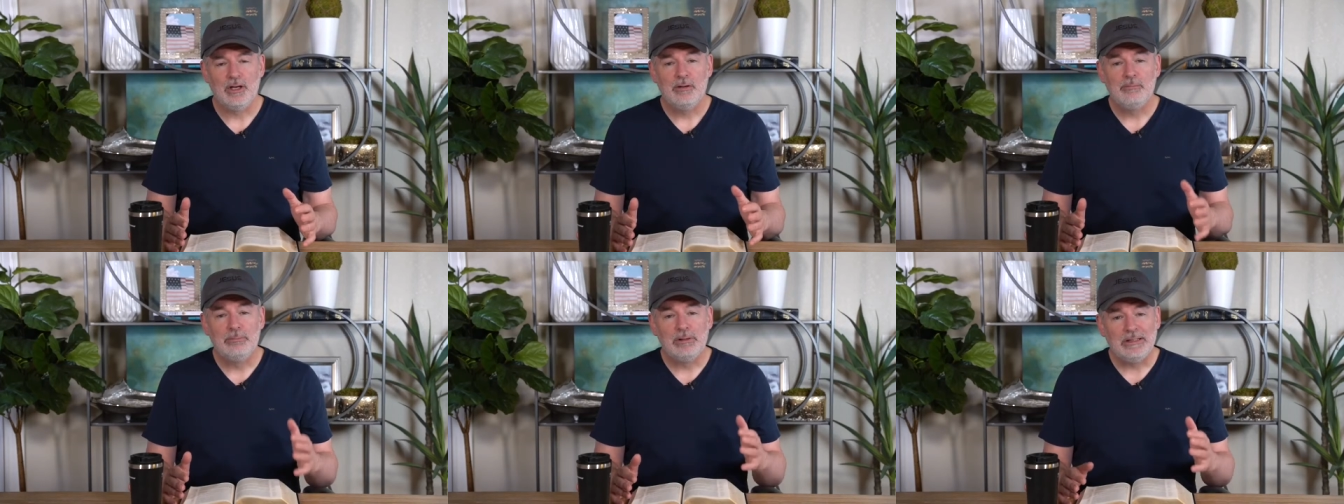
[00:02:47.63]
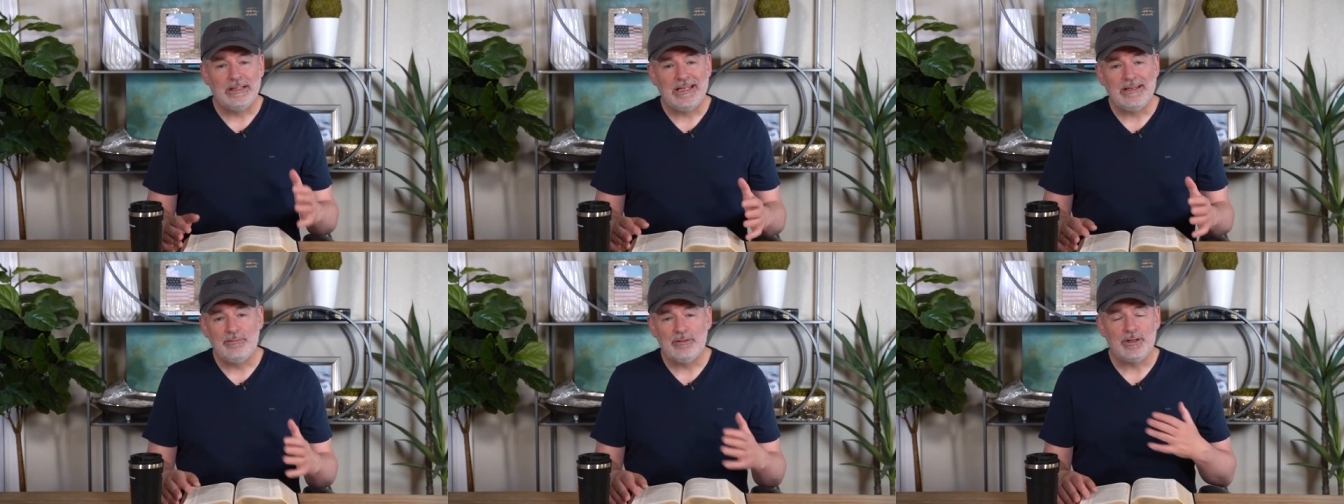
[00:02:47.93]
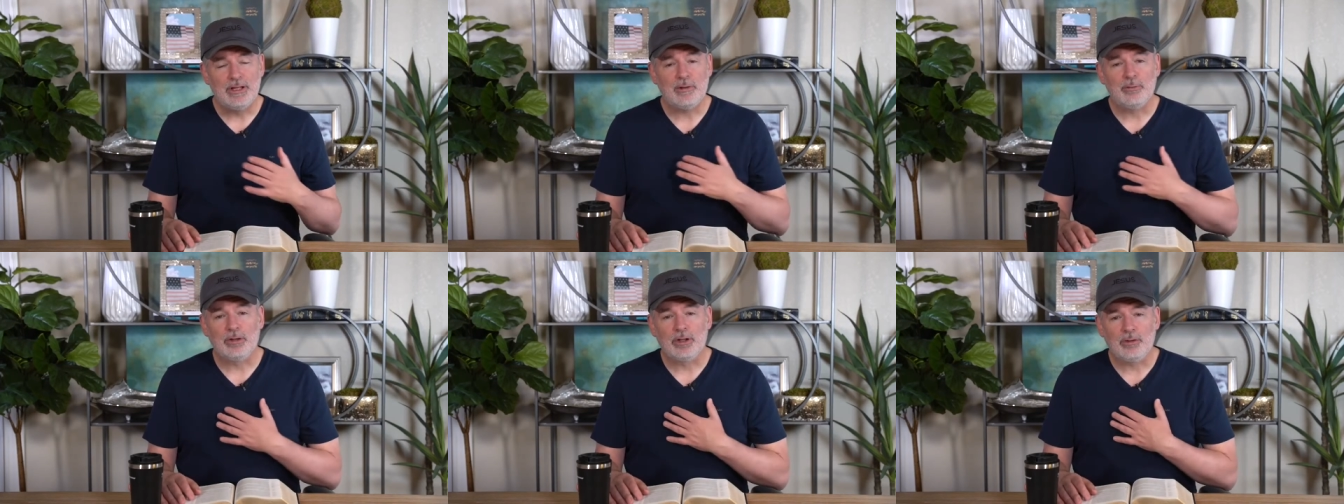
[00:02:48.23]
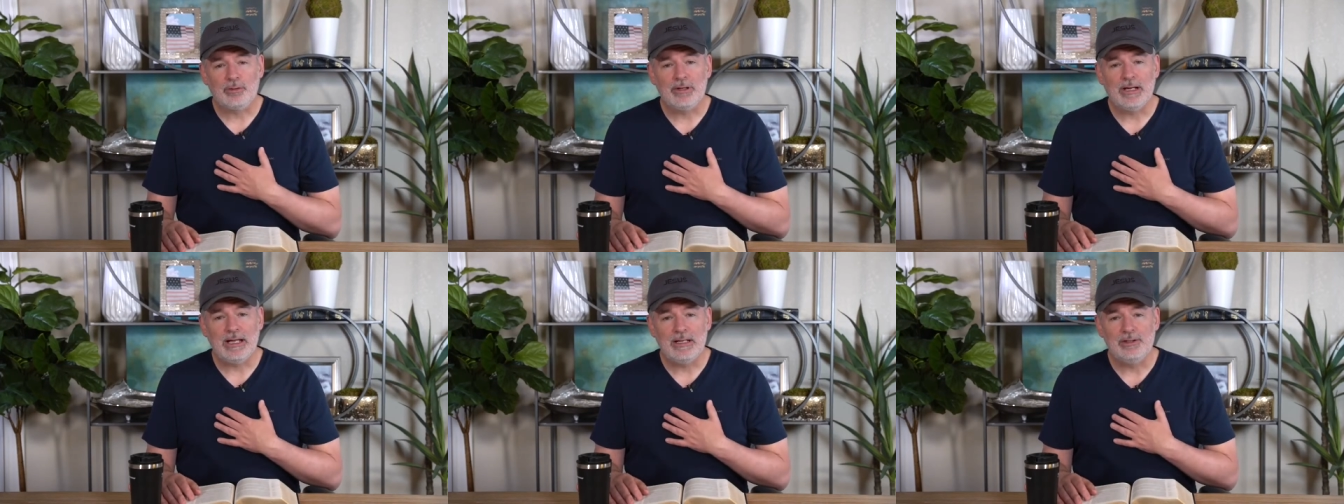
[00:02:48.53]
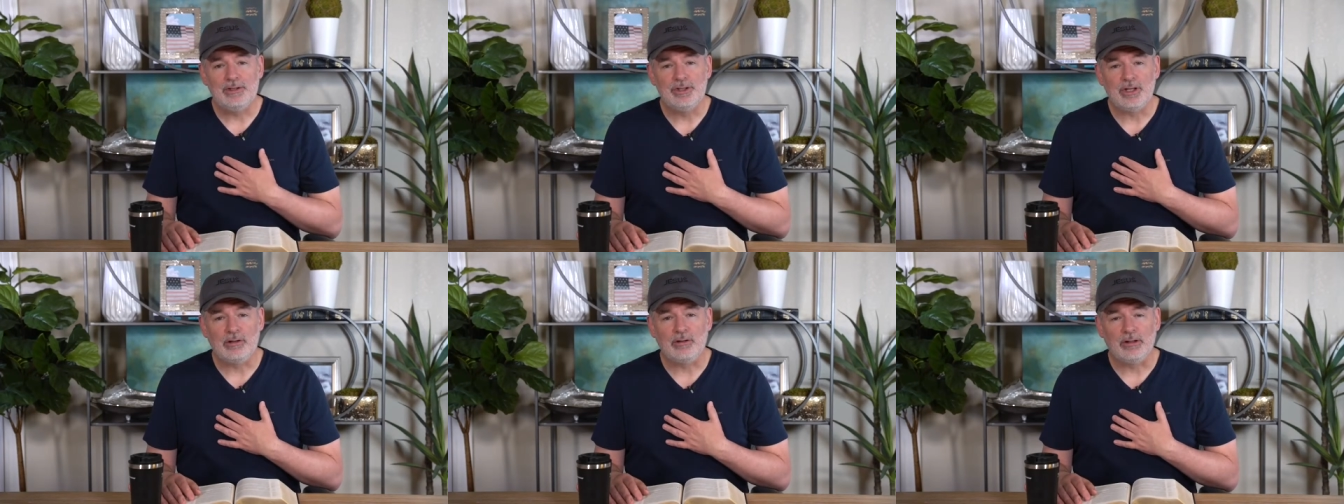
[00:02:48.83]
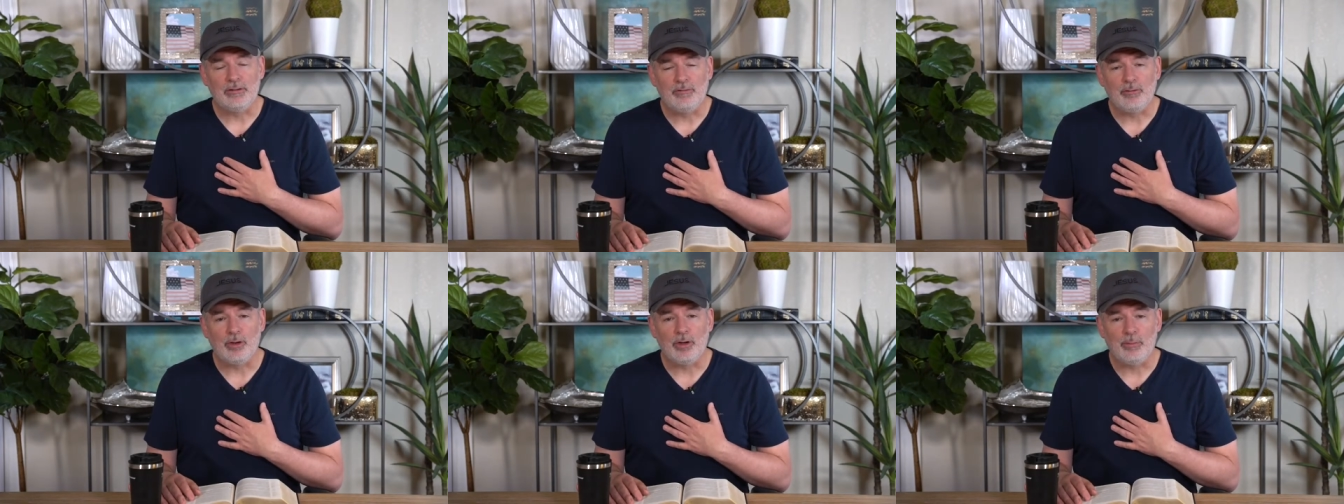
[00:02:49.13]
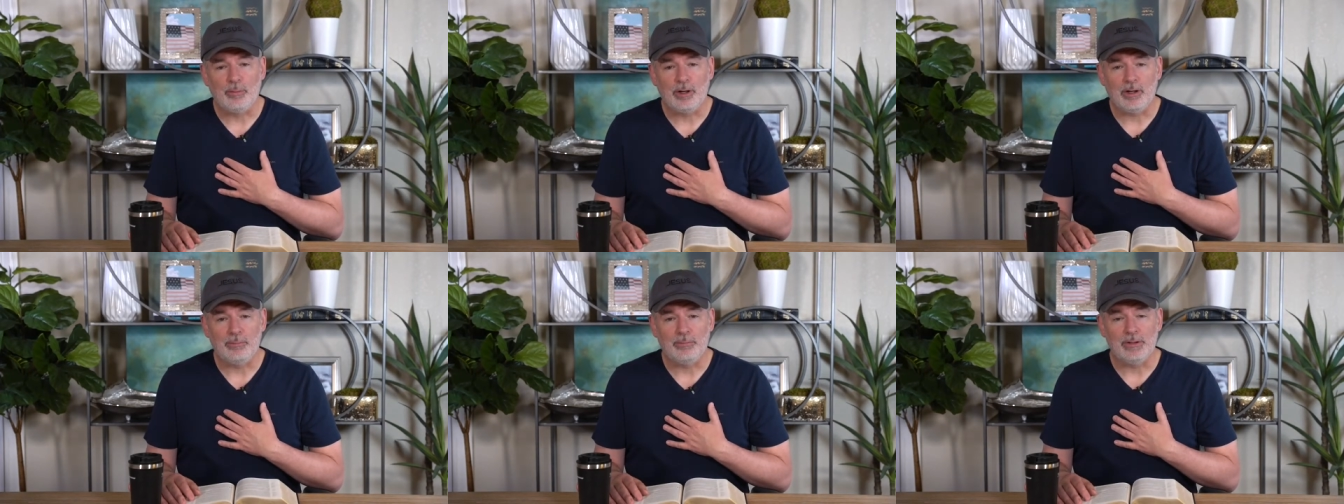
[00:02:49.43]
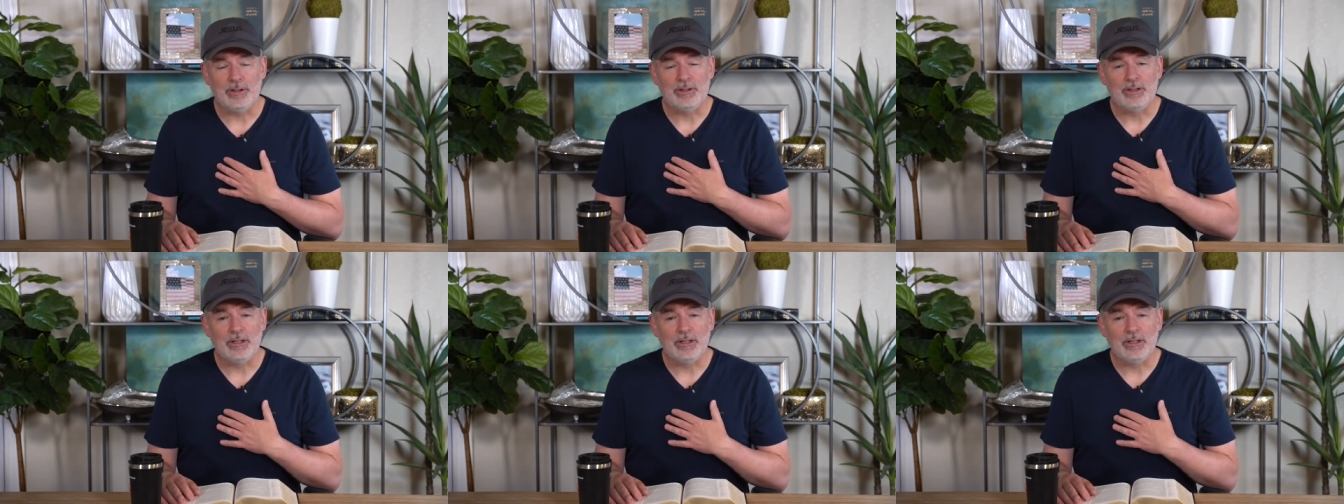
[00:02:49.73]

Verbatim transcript: believe that they were created generally for a purpose,